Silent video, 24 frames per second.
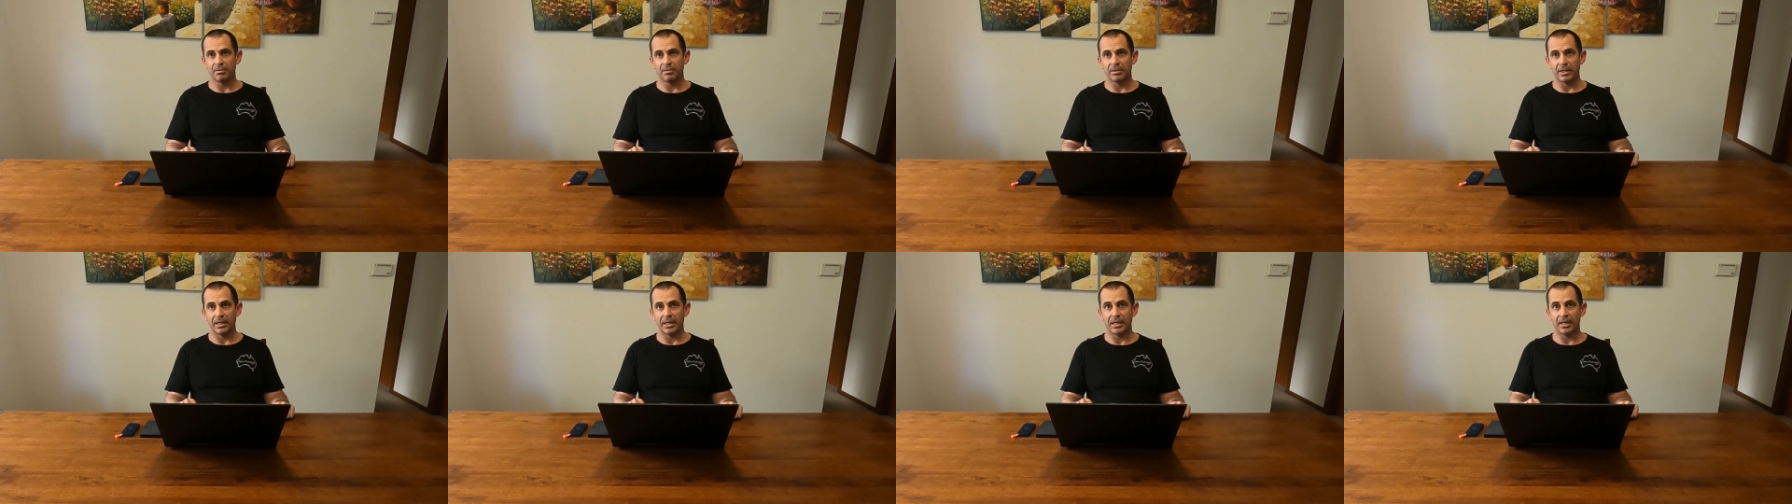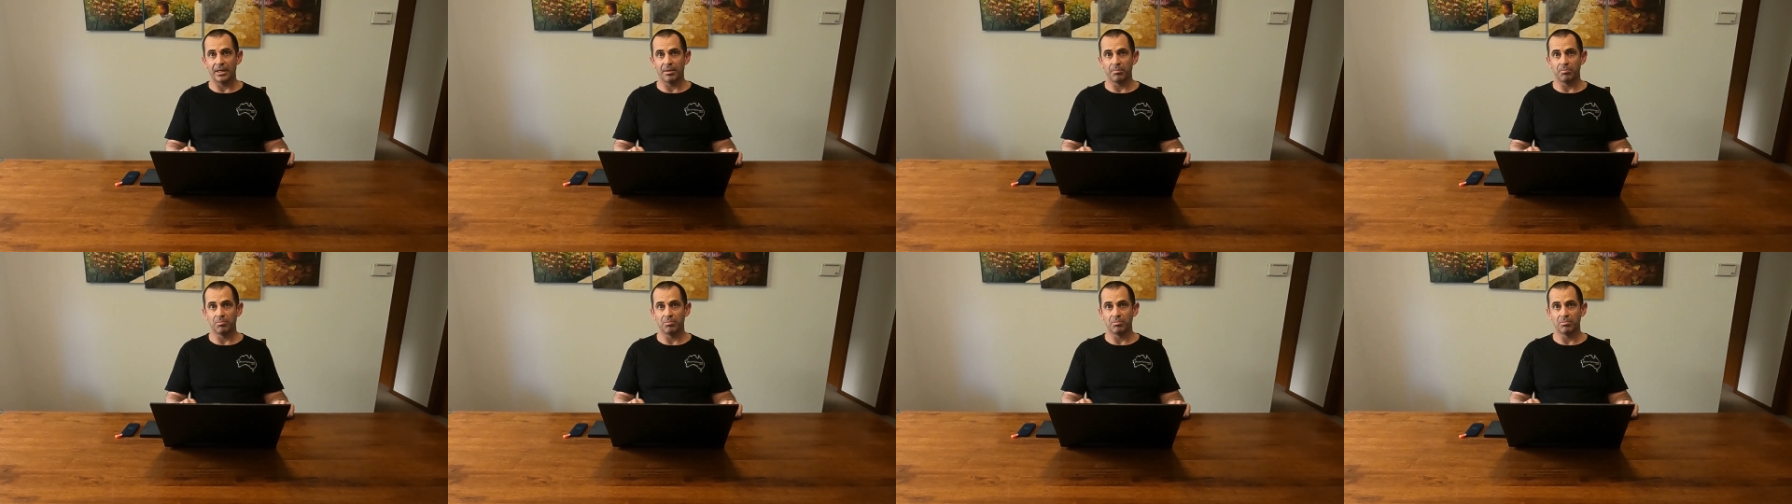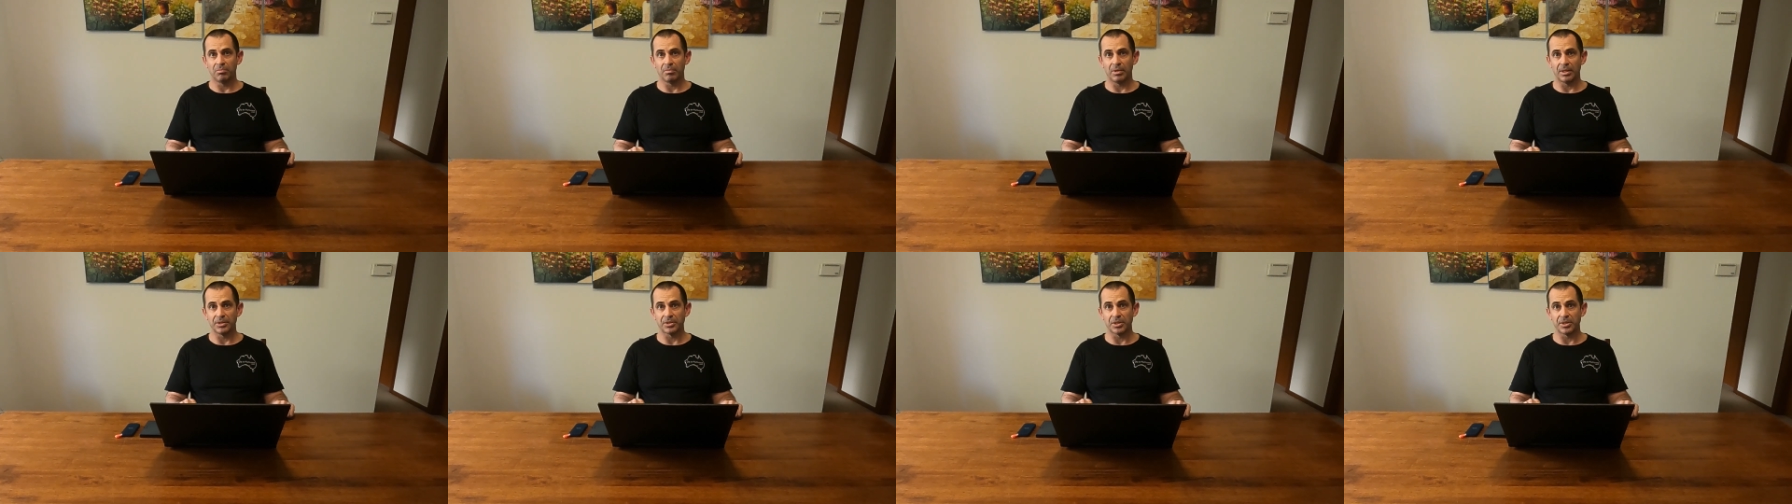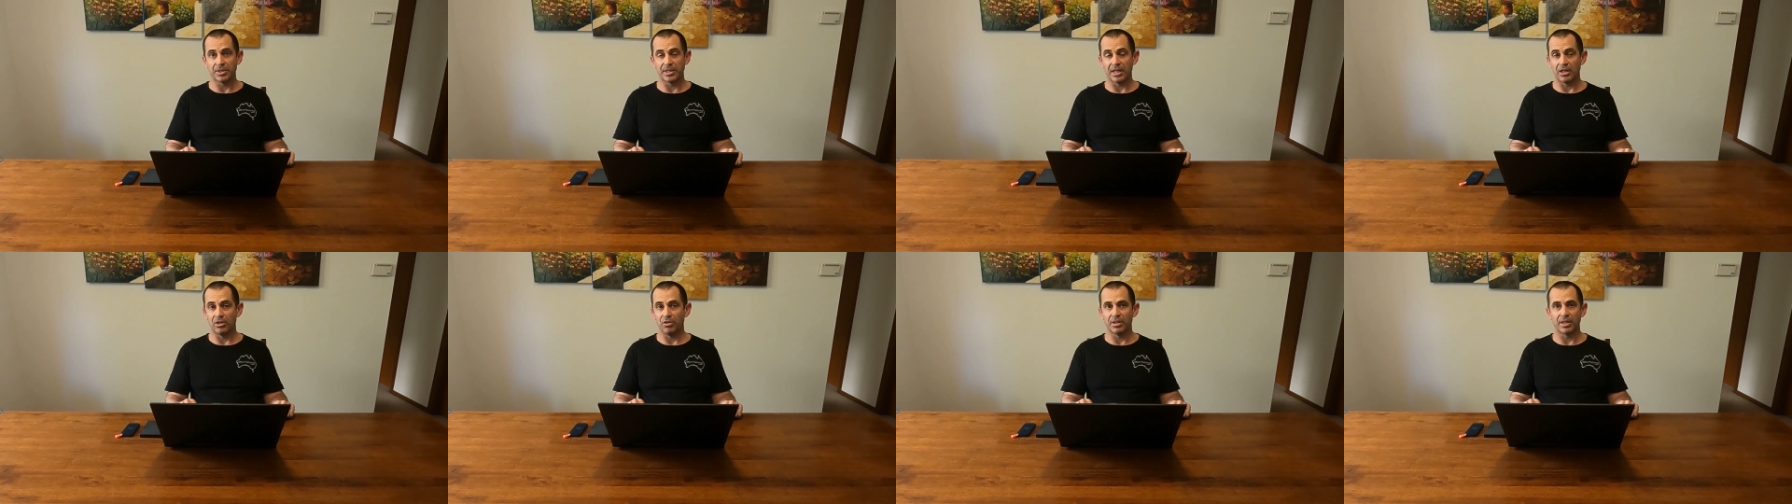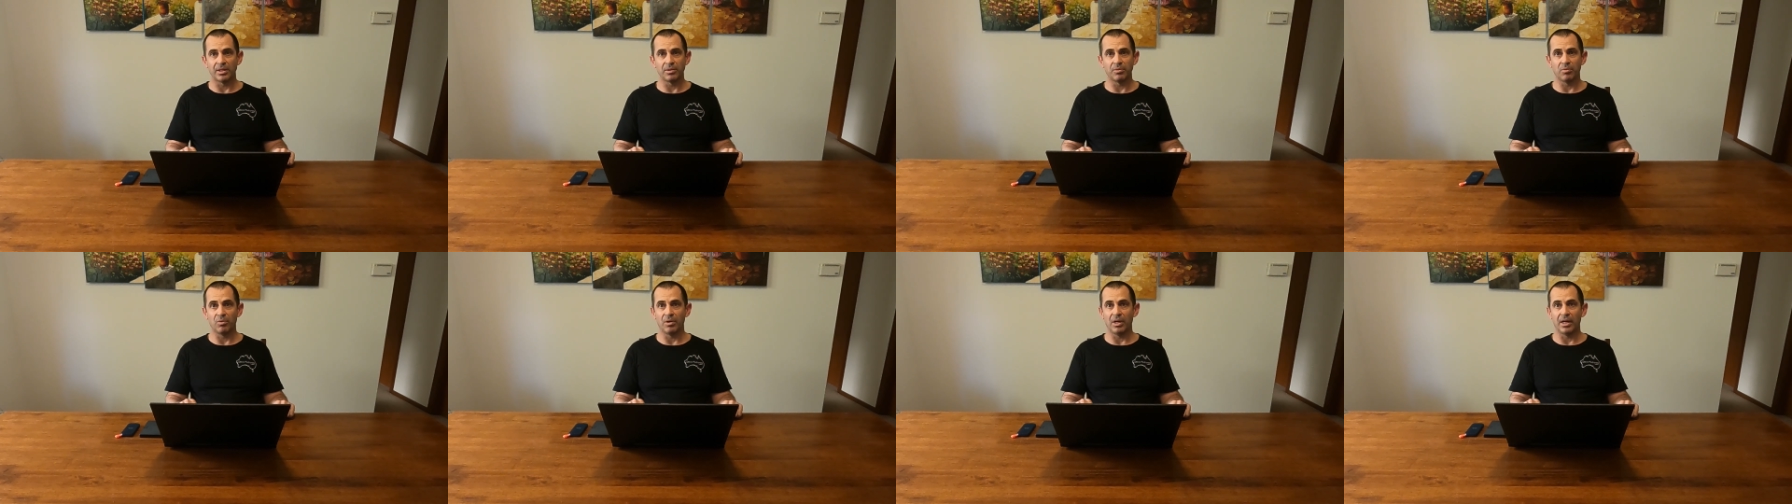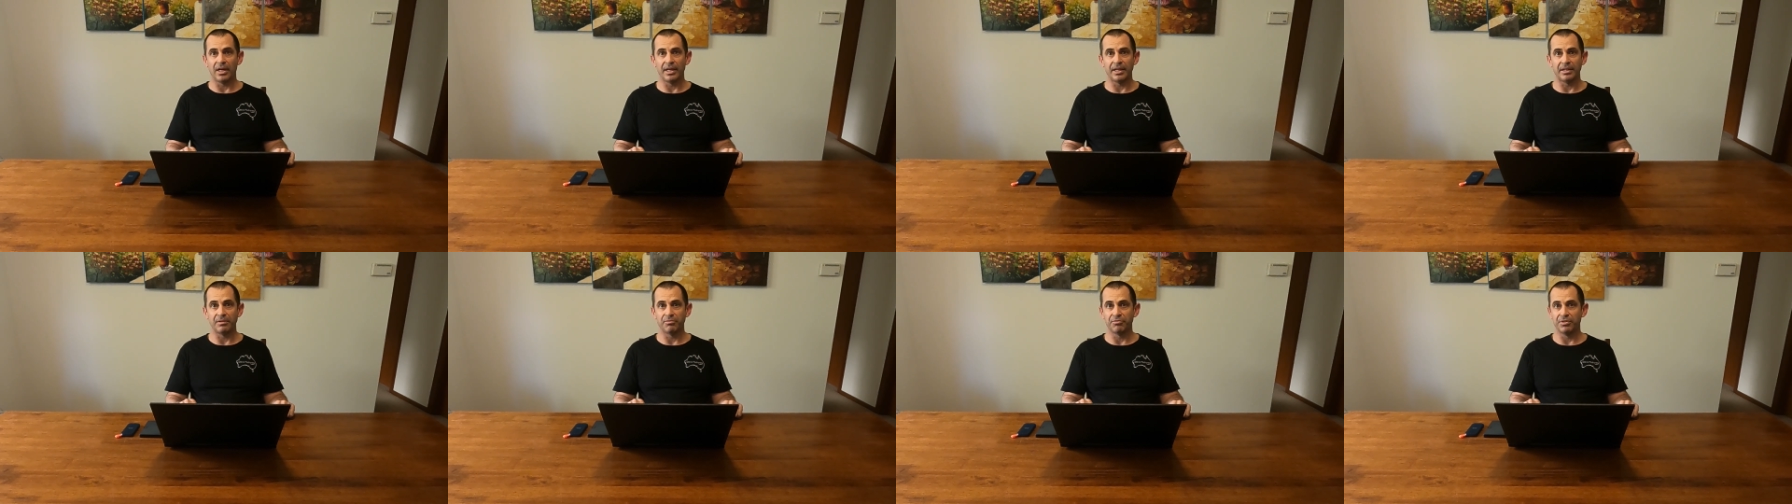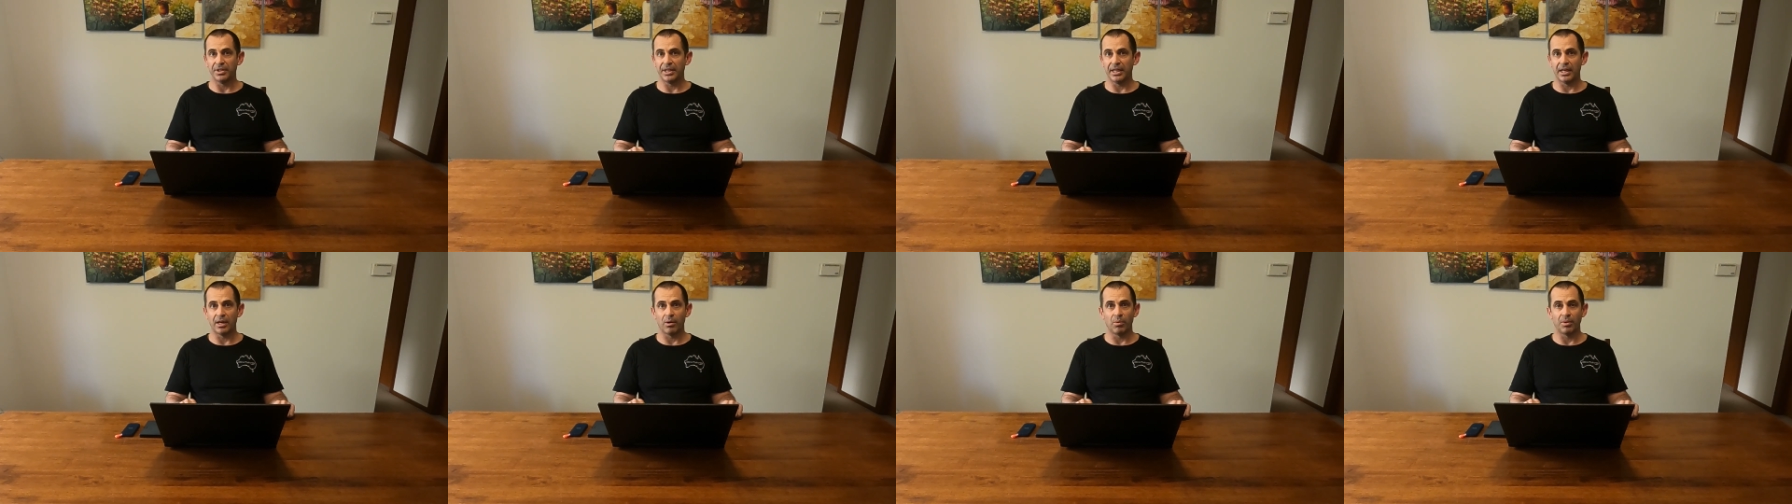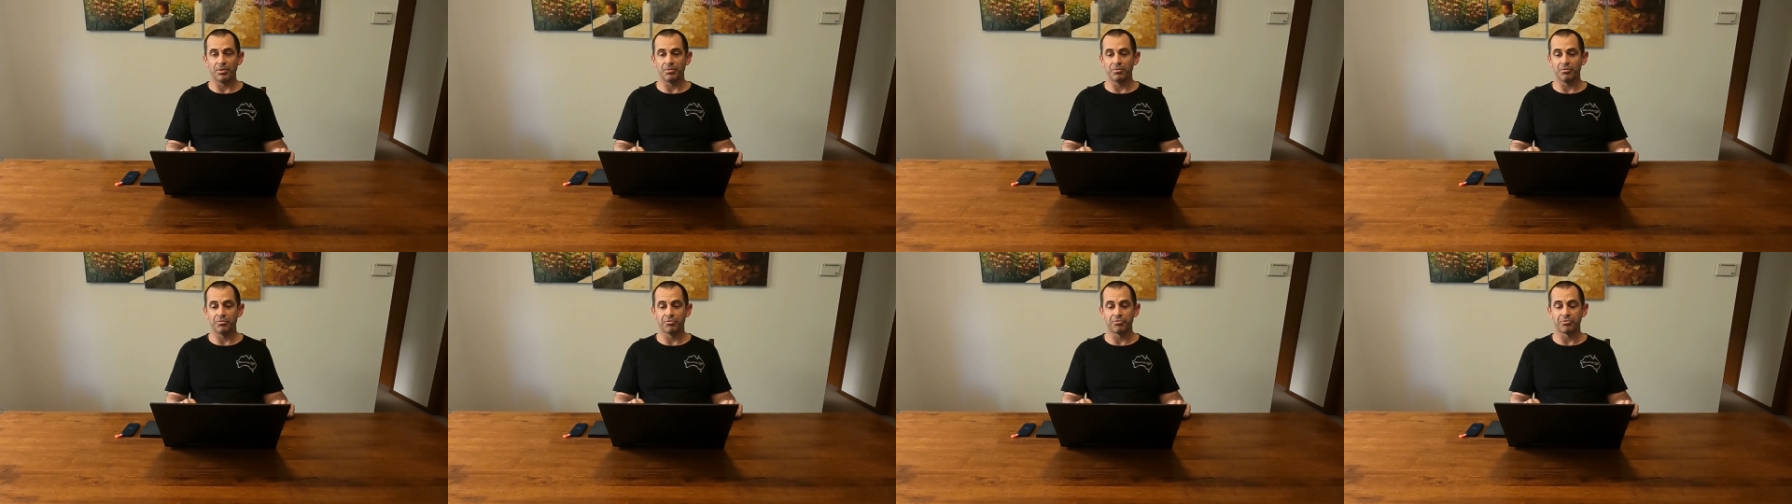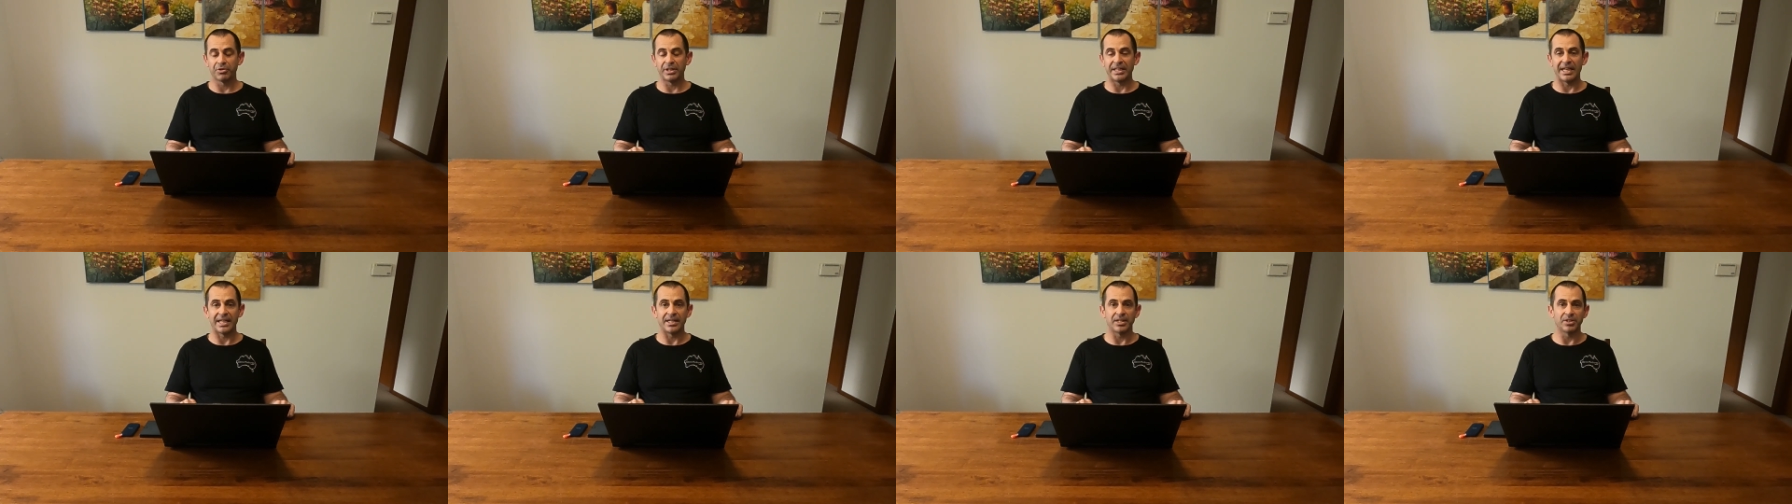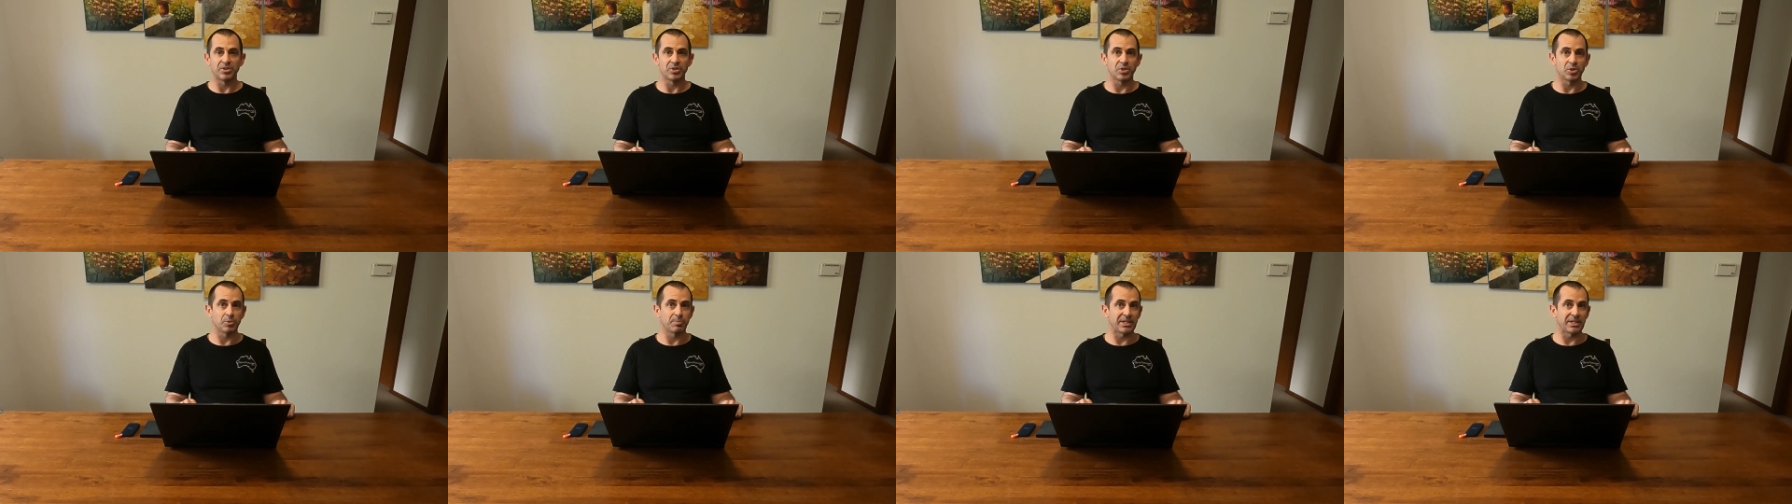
um, as I said, look at a video on free editors,